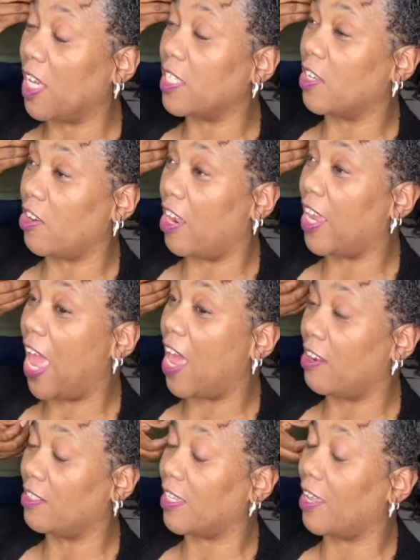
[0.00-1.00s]
because I'm going to
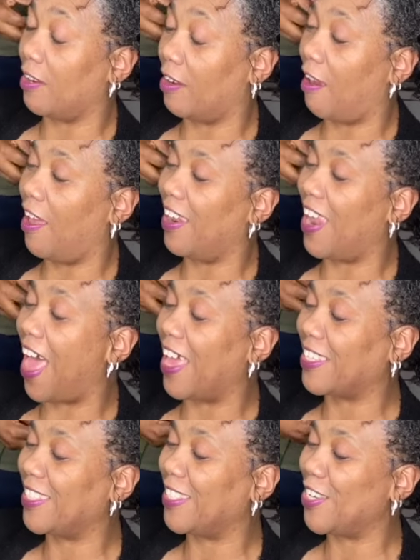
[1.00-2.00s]
count as
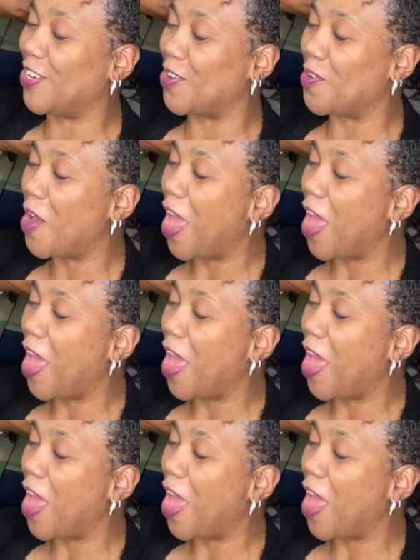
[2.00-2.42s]
locks too.